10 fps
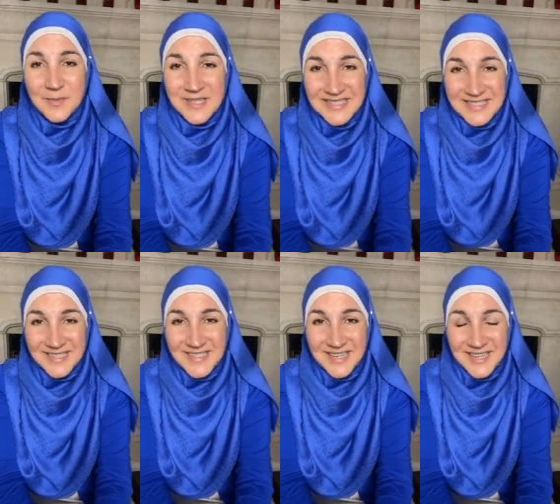pleasing
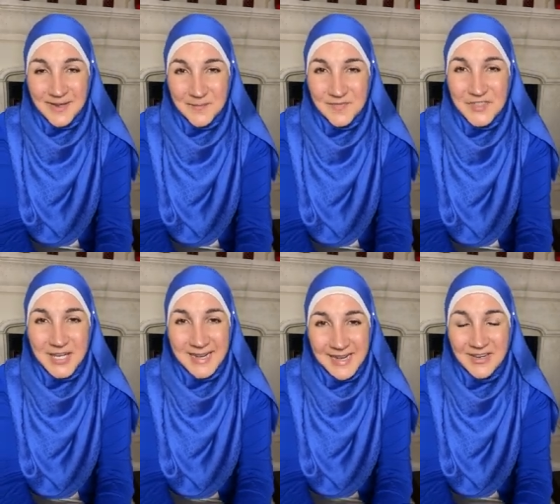to Him.
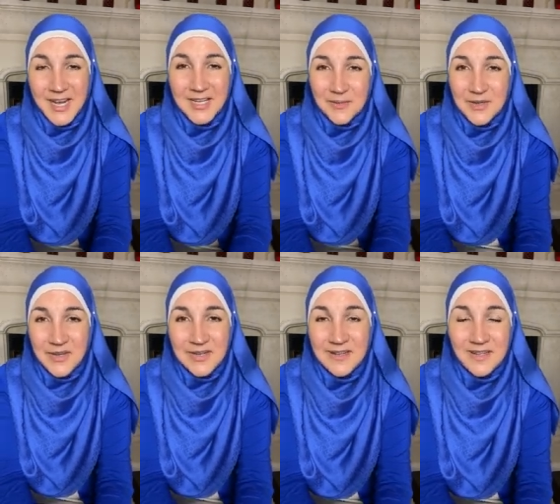Check out
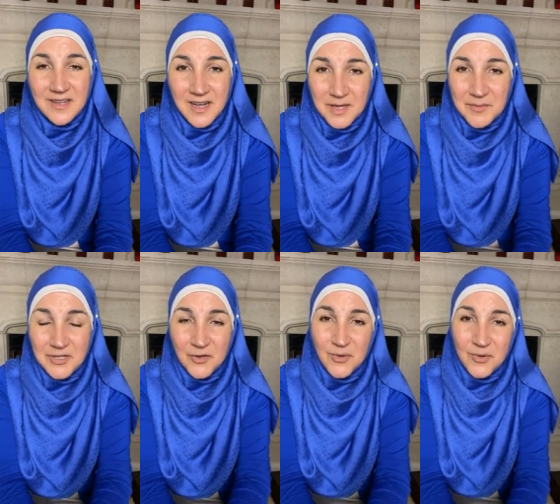HalehBanani.com
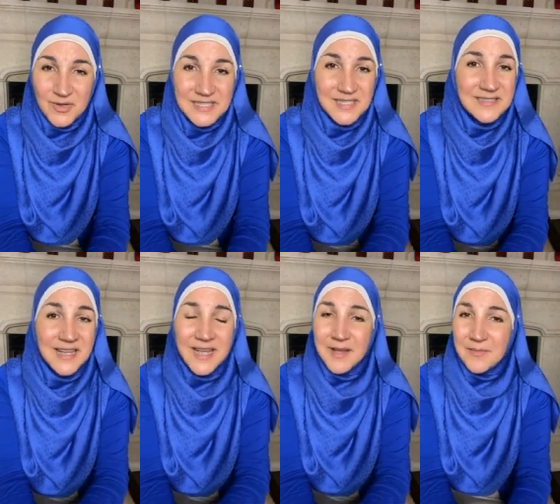under courses,
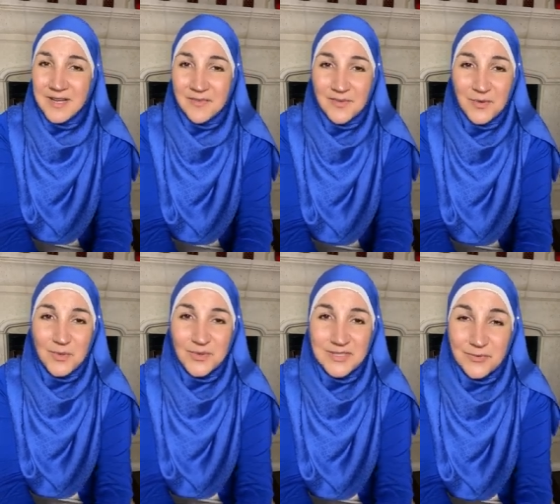many free
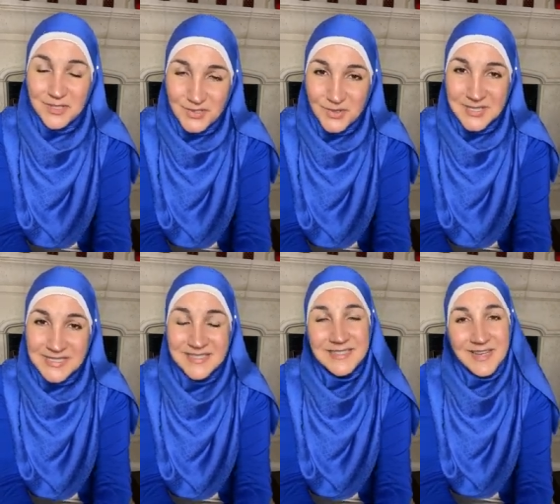
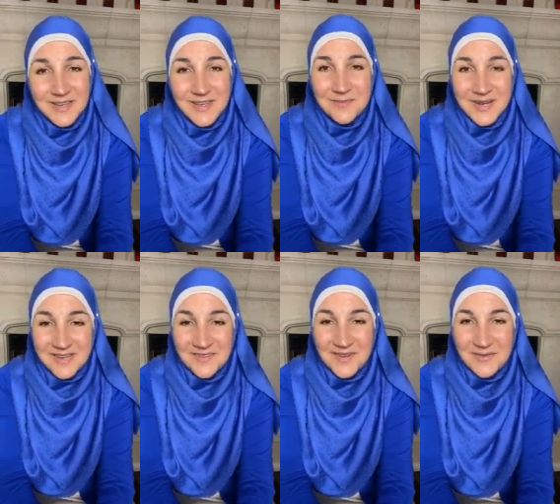resources that you can
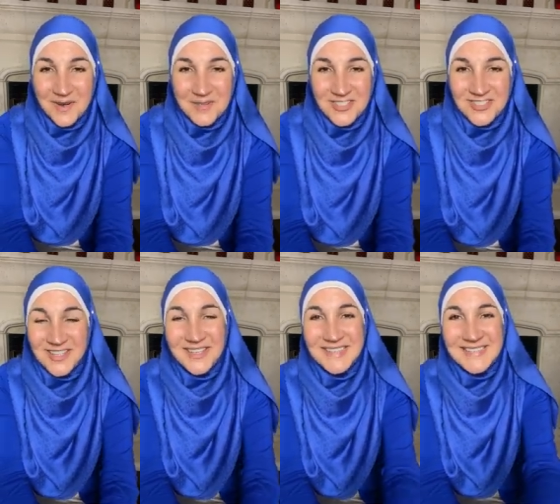benefit from,
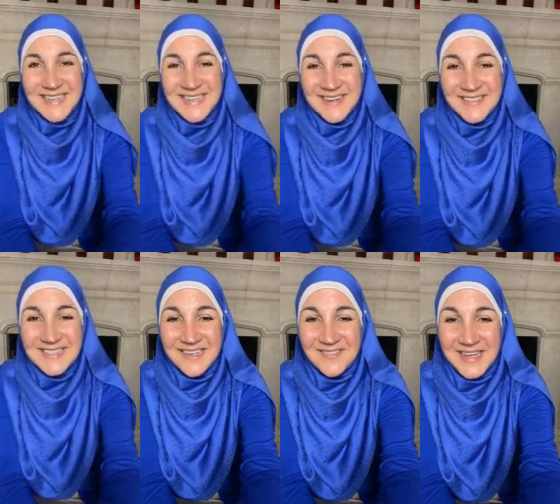inshallah. Take care.
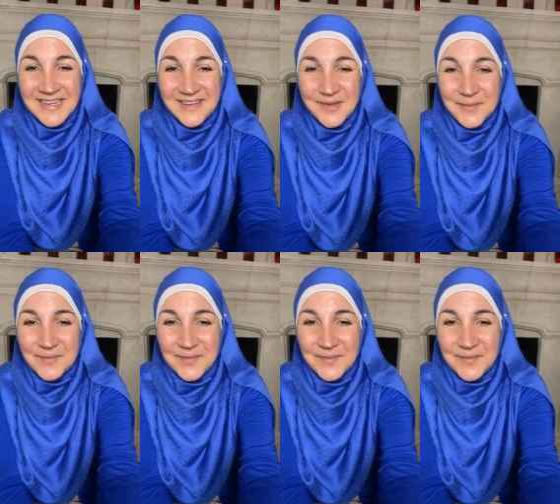Assalamu alaikum.